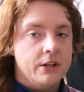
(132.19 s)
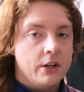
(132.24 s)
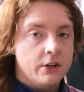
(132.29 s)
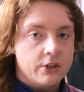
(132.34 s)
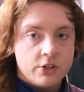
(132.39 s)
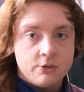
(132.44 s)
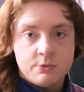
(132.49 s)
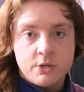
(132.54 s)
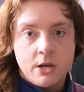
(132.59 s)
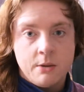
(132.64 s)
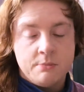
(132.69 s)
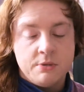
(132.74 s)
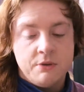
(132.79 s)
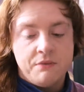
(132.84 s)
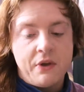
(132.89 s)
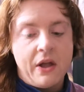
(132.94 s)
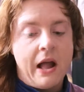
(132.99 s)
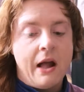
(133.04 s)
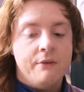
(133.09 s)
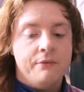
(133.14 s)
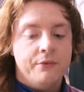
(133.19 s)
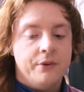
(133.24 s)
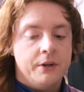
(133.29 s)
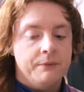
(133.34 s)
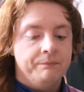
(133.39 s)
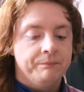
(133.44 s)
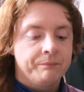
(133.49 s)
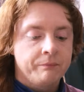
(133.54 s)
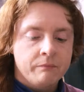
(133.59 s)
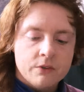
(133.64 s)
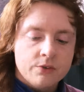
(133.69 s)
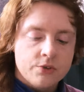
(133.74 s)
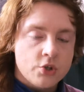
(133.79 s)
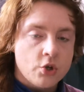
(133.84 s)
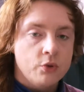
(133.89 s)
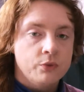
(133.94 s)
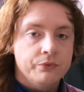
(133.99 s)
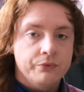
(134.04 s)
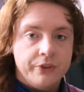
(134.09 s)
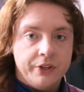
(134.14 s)
Like sometimes if you have um,
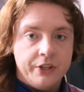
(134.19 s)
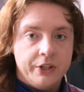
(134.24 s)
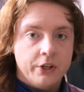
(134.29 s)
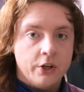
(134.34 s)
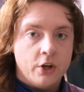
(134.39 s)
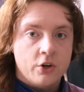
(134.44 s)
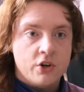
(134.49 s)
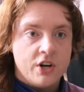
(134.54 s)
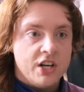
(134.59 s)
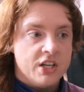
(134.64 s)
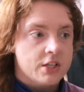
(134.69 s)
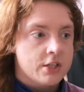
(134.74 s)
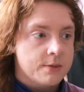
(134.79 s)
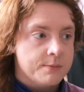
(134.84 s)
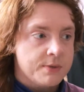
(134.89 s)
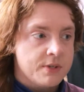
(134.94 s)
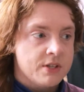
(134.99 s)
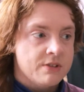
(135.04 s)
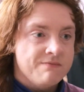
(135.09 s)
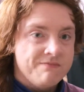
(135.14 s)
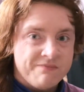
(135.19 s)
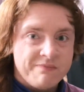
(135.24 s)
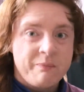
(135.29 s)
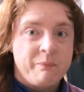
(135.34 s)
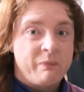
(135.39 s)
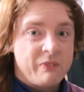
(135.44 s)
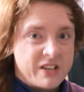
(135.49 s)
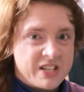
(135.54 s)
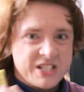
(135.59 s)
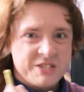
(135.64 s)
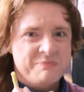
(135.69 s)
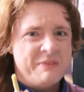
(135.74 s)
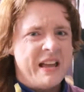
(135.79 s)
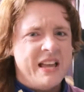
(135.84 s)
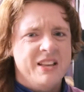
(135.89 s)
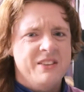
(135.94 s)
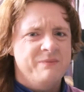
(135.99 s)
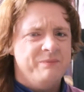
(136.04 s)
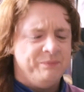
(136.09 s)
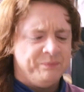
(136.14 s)
salt and vinegar crisps, it can
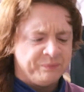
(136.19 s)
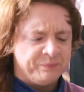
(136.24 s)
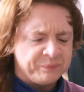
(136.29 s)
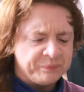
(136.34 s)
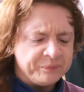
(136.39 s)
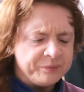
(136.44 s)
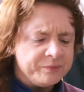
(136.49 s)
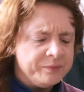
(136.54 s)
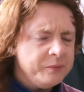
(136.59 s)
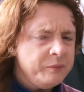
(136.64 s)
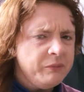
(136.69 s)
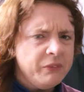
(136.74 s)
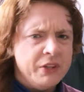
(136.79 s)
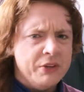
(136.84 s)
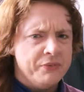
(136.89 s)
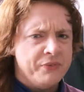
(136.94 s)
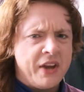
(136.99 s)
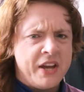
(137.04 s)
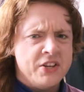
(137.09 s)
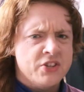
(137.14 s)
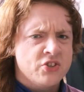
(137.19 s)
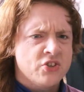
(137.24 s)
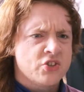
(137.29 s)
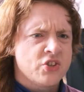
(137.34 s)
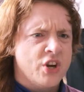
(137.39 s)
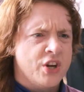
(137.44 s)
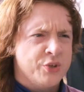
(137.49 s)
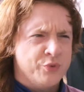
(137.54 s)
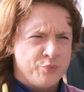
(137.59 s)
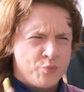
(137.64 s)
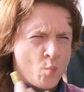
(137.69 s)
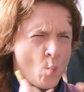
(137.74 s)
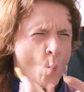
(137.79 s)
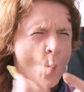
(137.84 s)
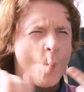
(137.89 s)
make your face just kind of